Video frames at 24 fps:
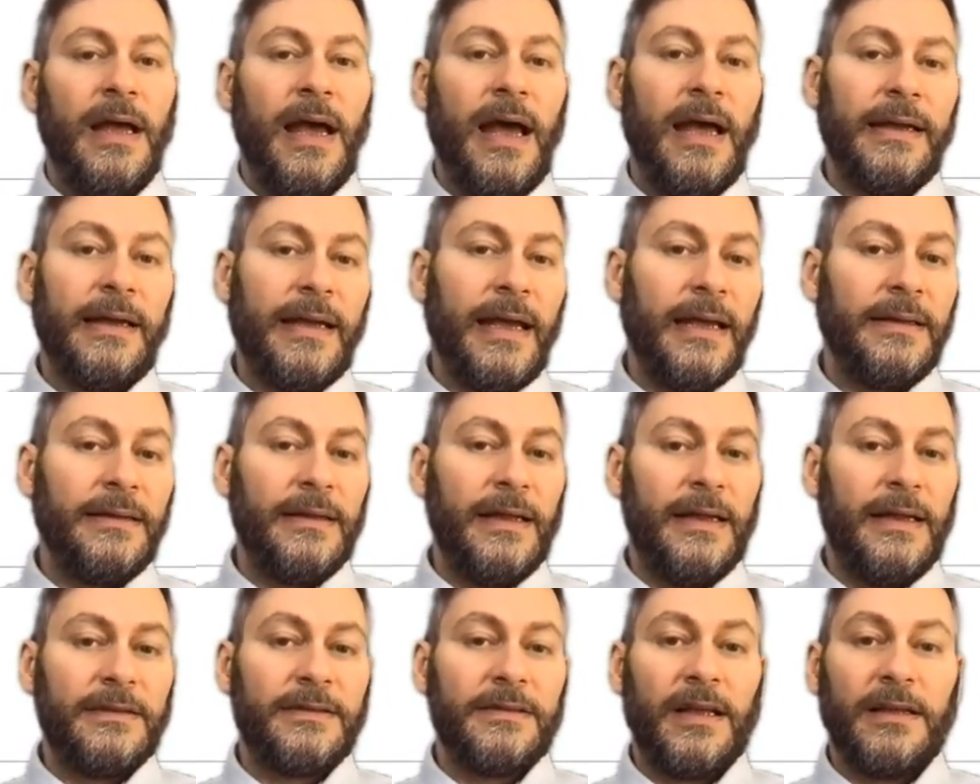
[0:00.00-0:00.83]

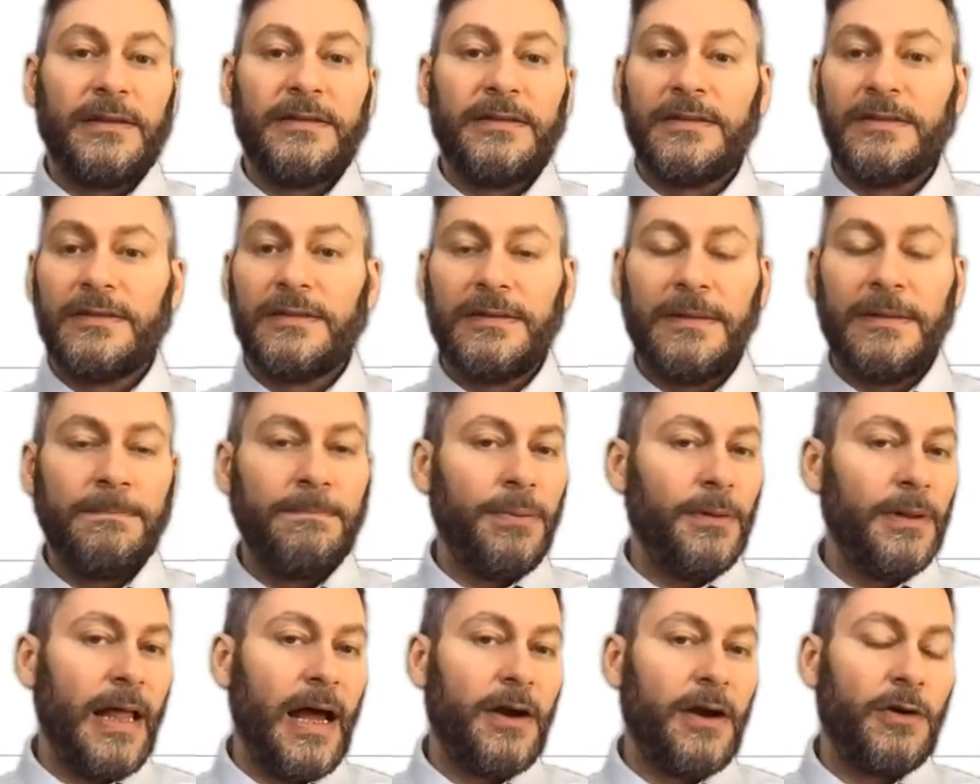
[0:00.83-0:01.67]
Again, it's a
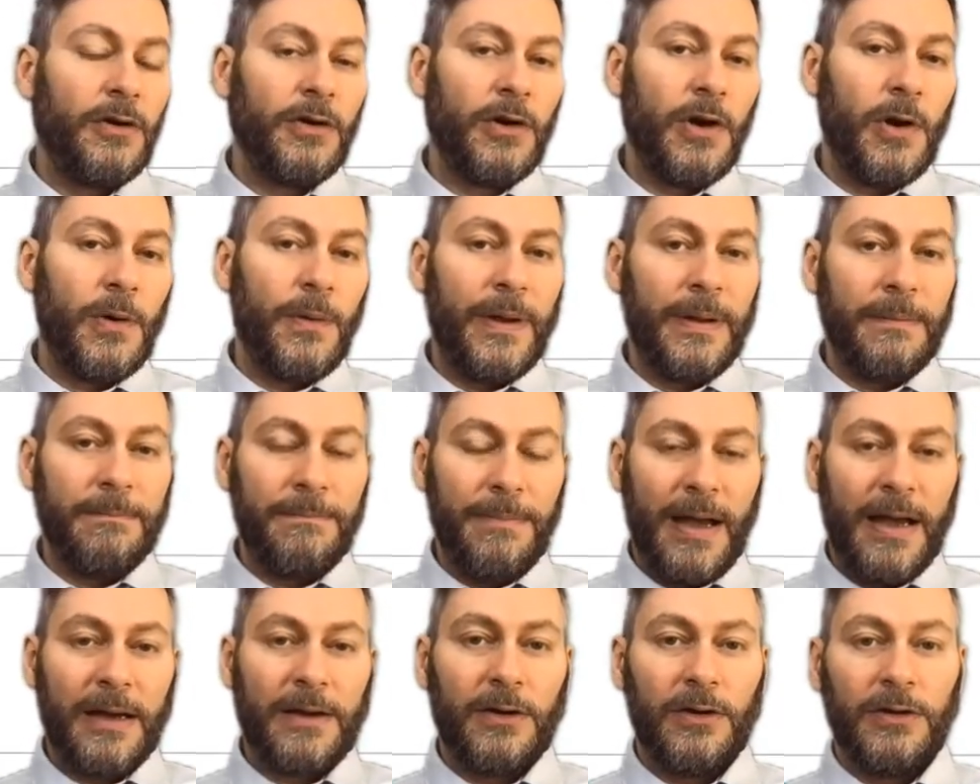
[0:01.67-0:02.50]
simple arrow going
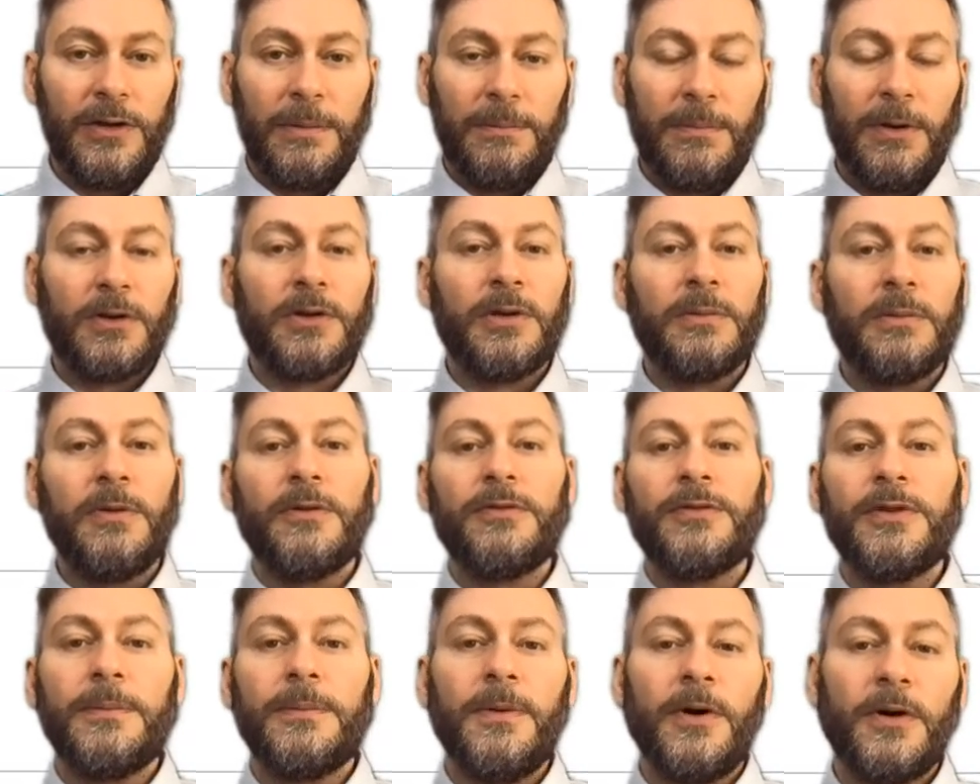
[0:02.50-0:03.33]
back on the bottom
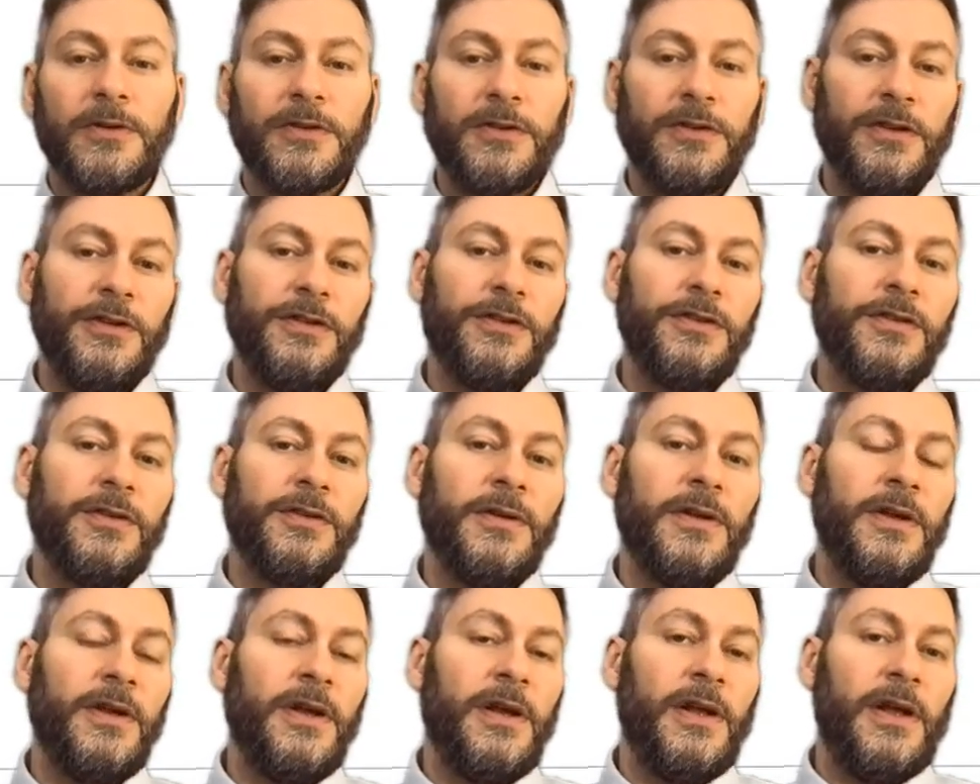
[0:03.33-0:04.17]
of the
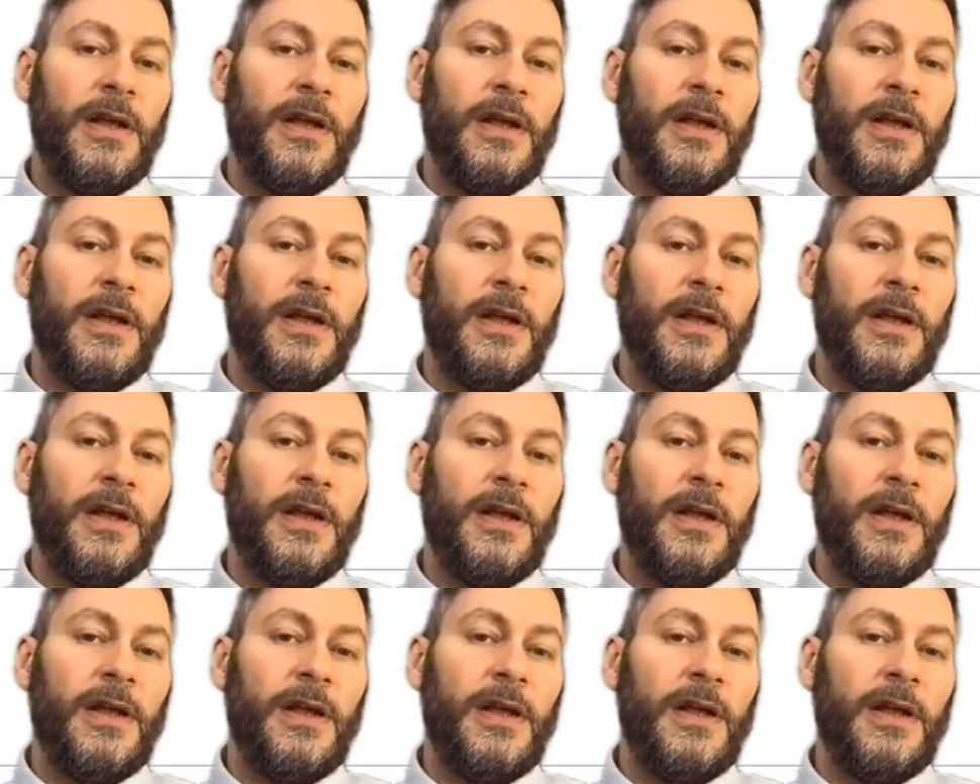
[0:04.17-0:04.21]
boxes.